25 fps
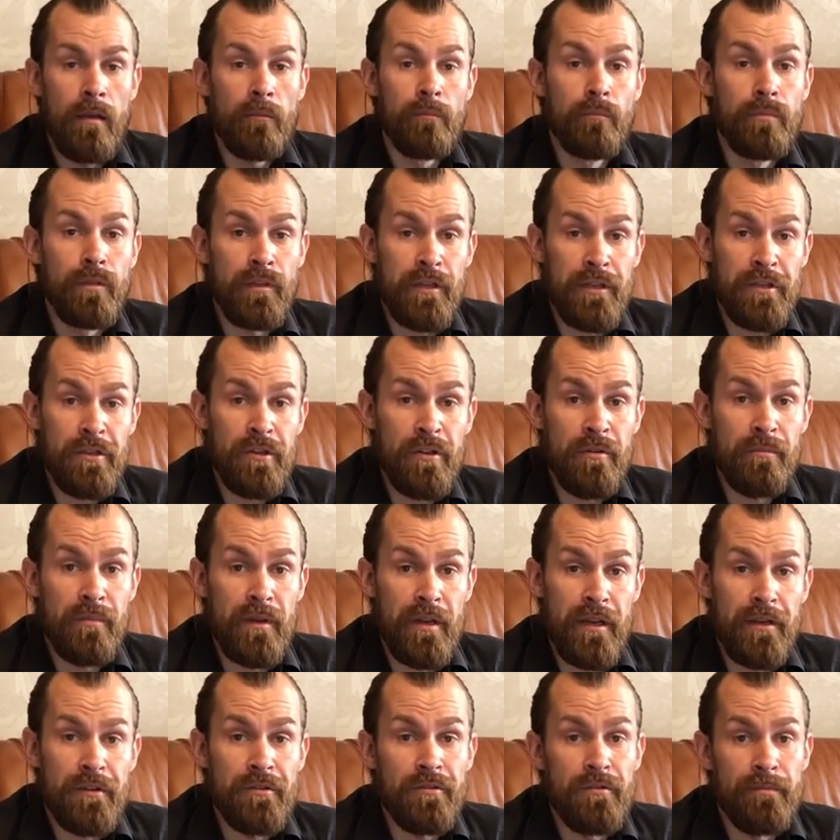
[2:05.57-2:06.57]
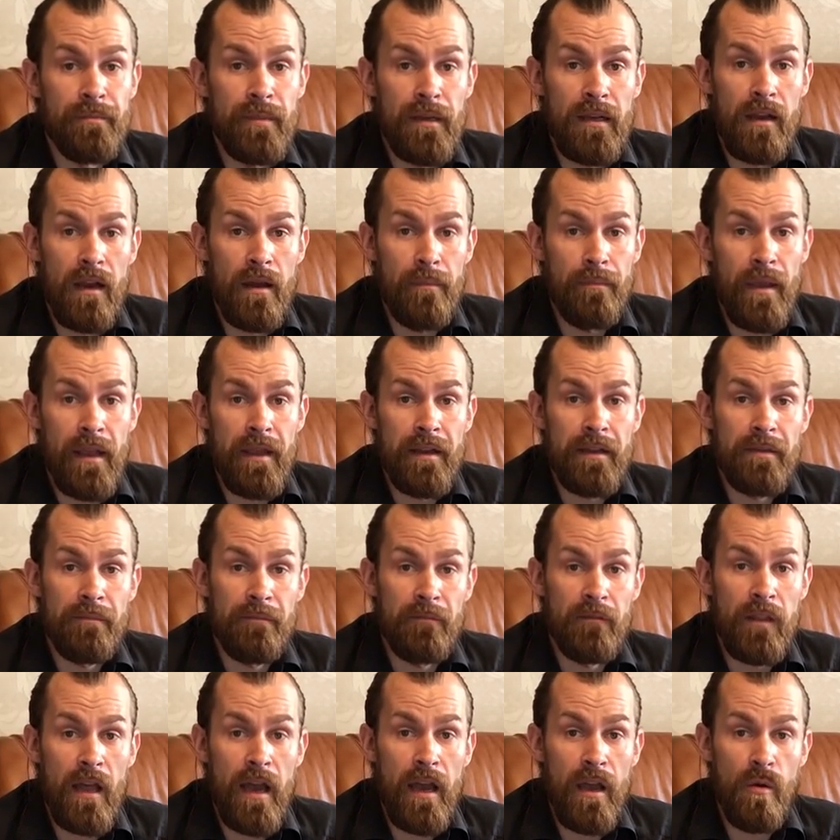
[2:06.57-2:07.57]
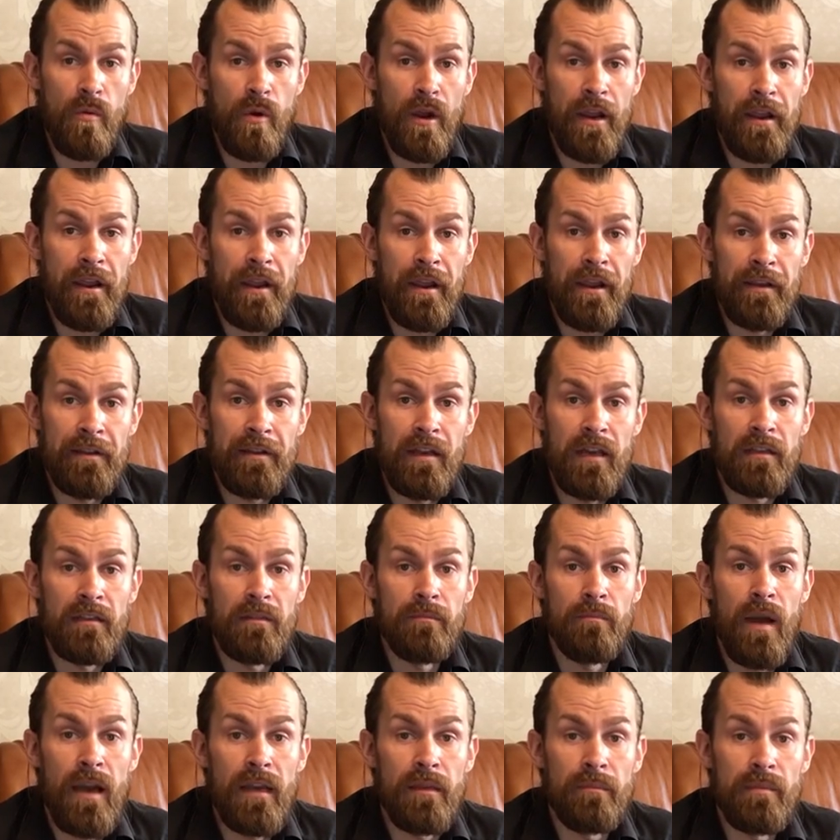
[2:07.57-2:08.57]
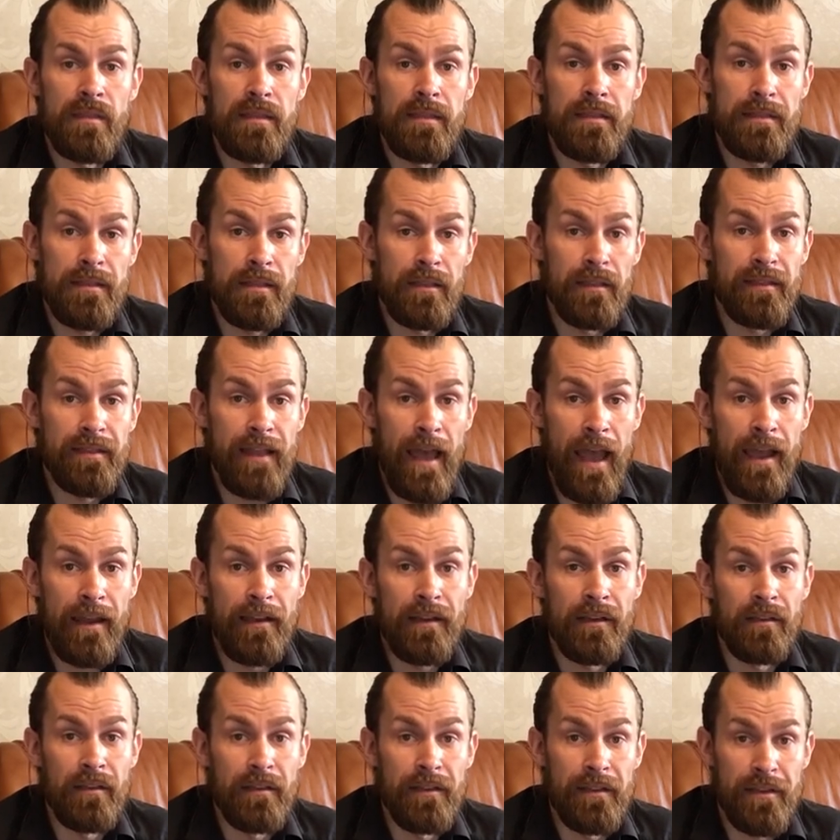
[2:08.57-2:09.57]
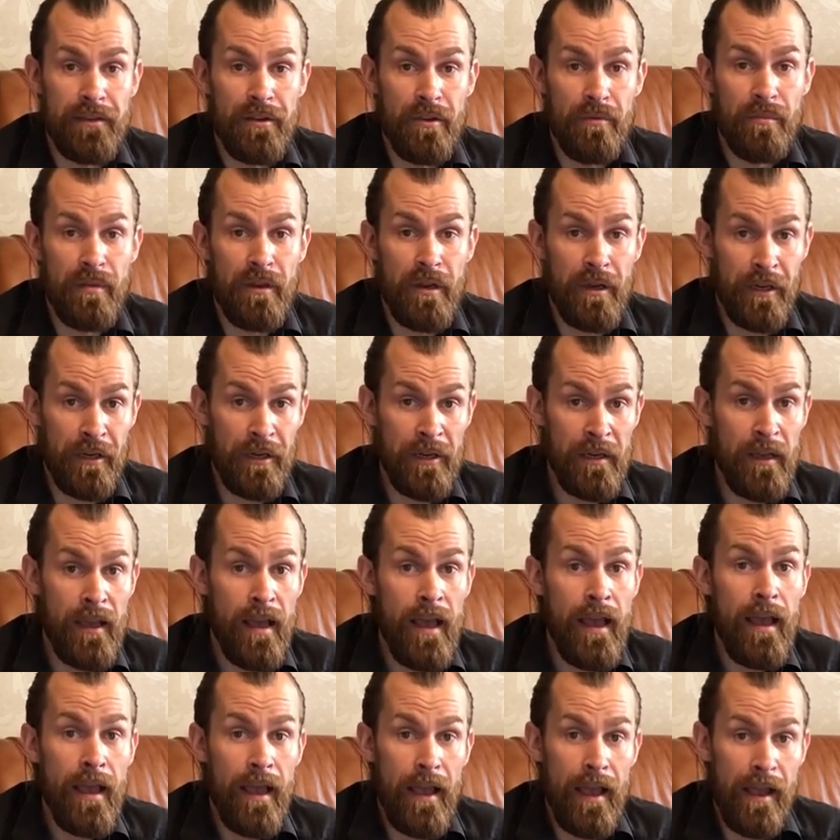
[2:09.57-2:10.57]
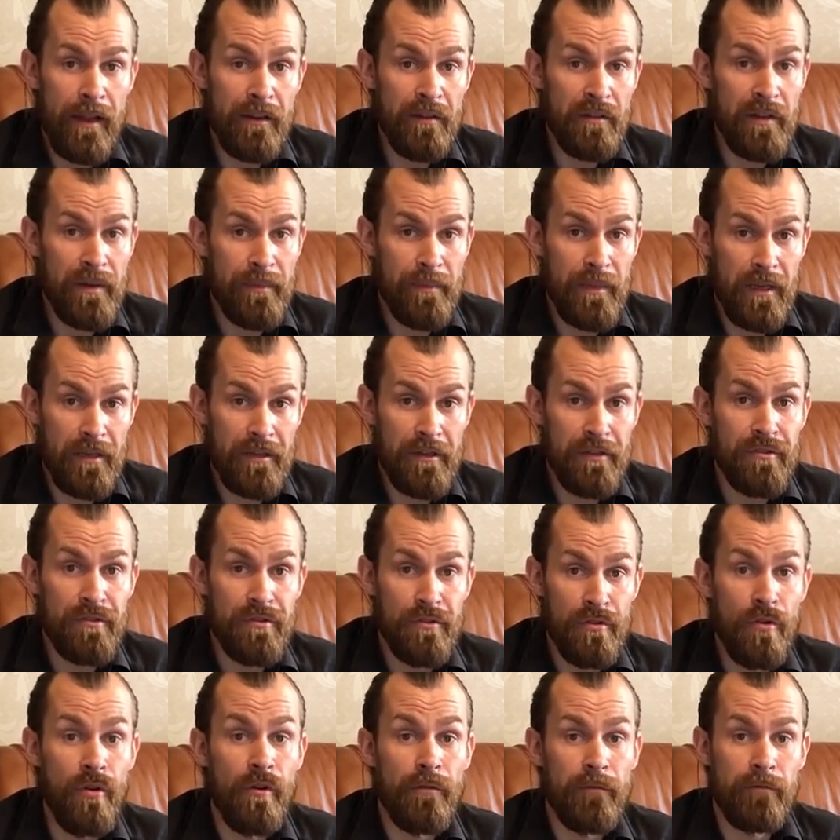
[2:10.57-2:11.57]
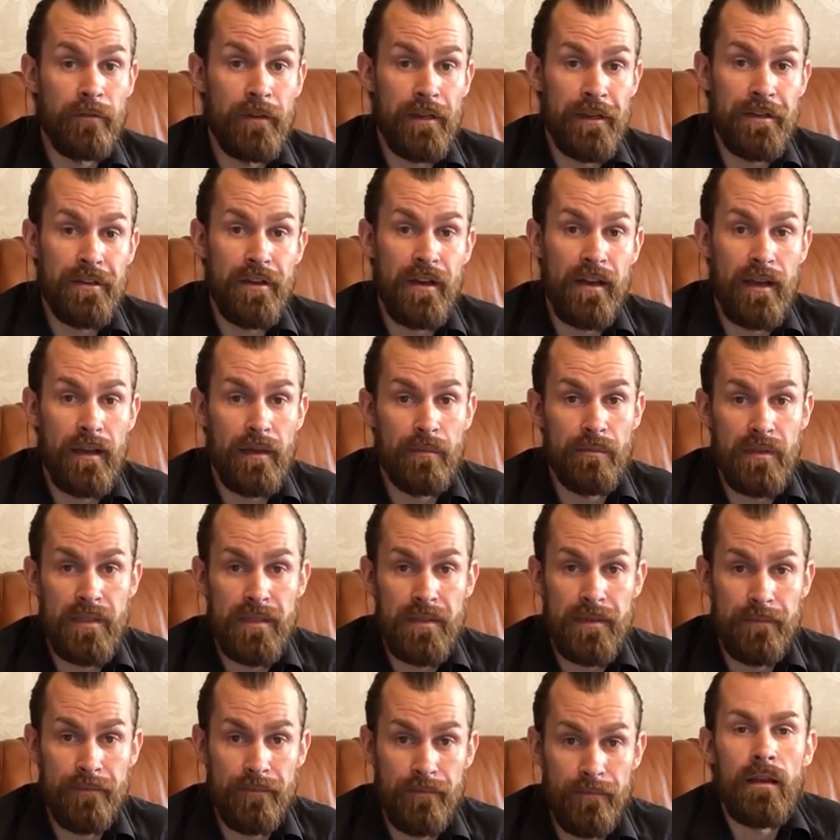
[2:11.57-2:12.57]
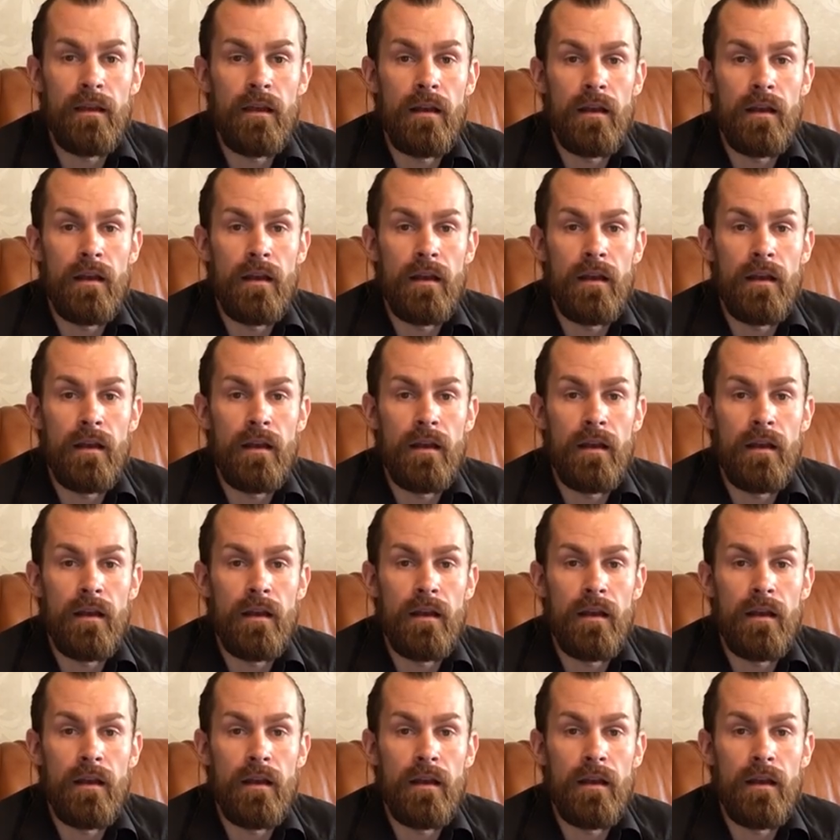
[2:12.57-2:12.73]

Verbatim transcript: Brush your beard to pick up any flyaway hair that might be still tangled in your beard and repeat it 2 or 3 times.